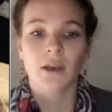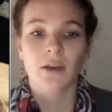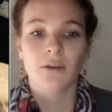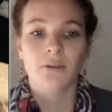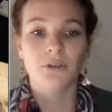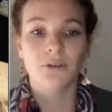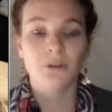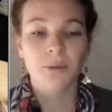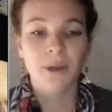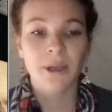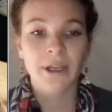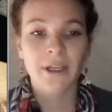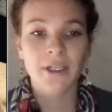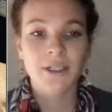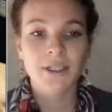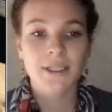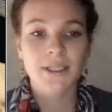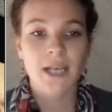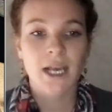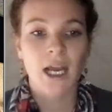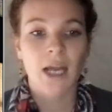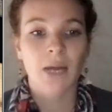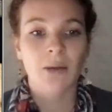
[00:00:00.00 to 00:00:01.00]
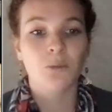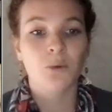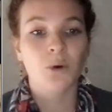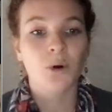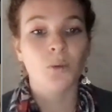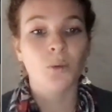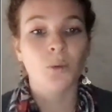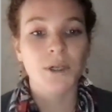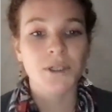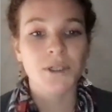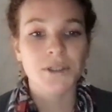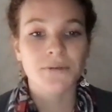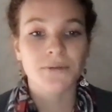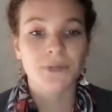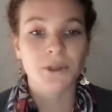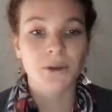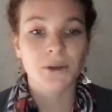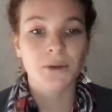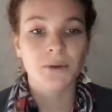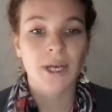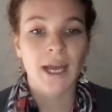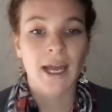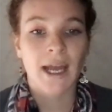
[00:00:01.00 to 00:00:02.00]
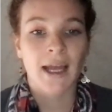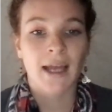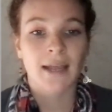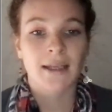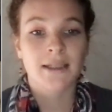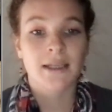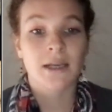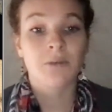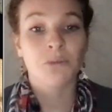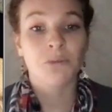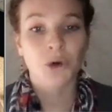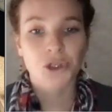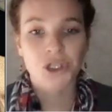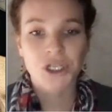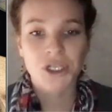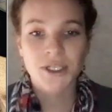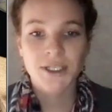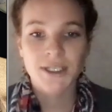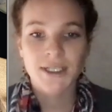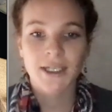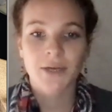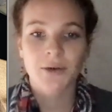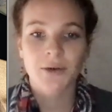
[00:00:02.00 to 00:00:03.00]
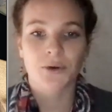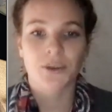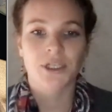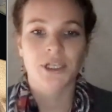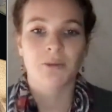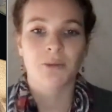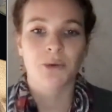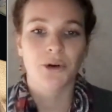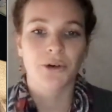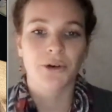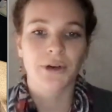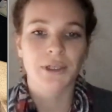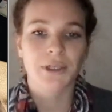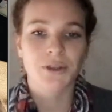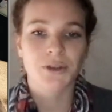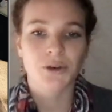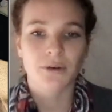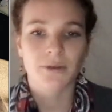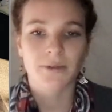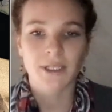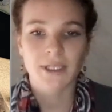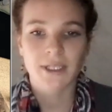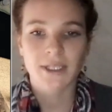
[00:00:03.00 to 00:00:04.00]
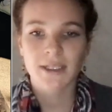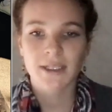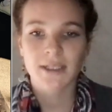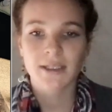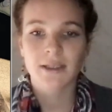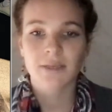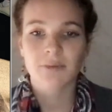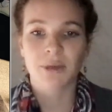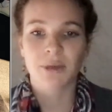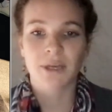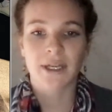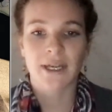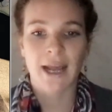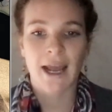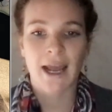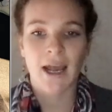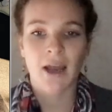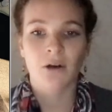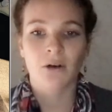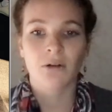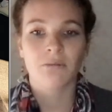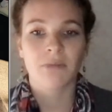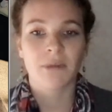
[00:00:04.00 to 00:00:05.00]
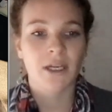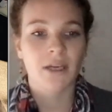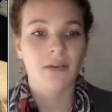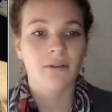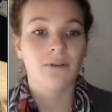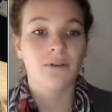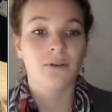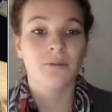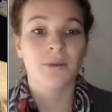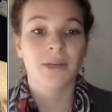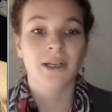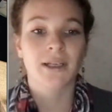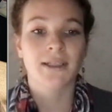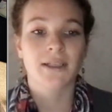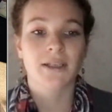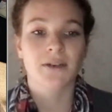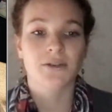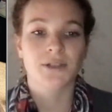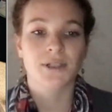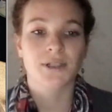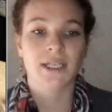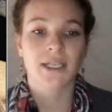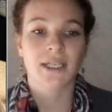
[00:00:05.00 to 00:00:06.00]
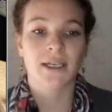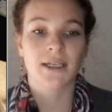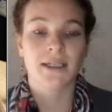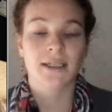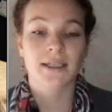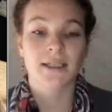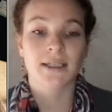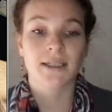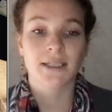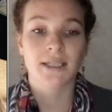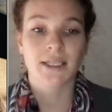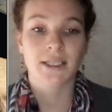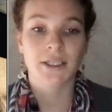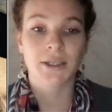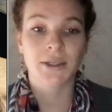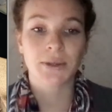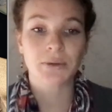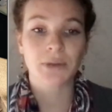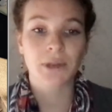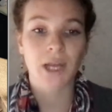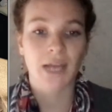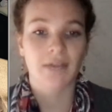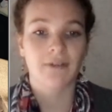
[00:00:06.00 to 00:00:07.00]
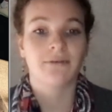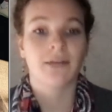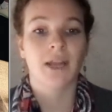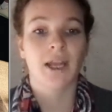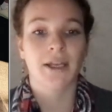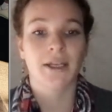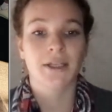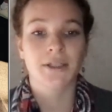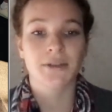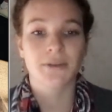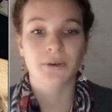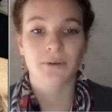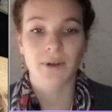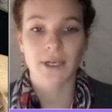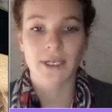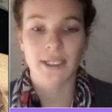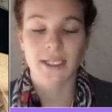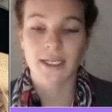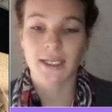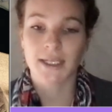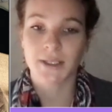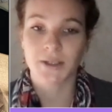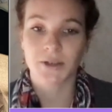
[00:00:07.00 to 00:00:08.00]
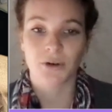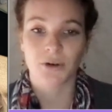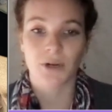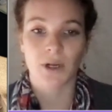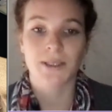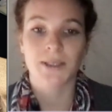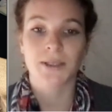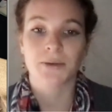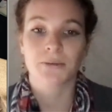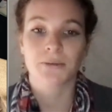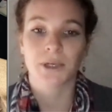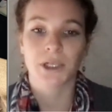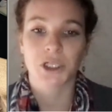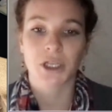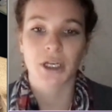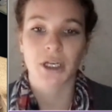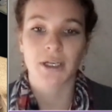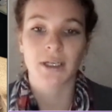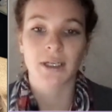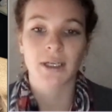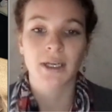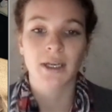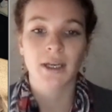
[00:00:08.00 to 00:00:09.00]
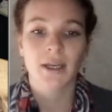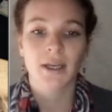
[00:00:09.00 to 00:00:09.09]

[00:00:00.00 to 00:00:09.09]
Food banks were once viewed as emergency or temporary services, but now many food banks are seen as continued lifelines for residents across the region.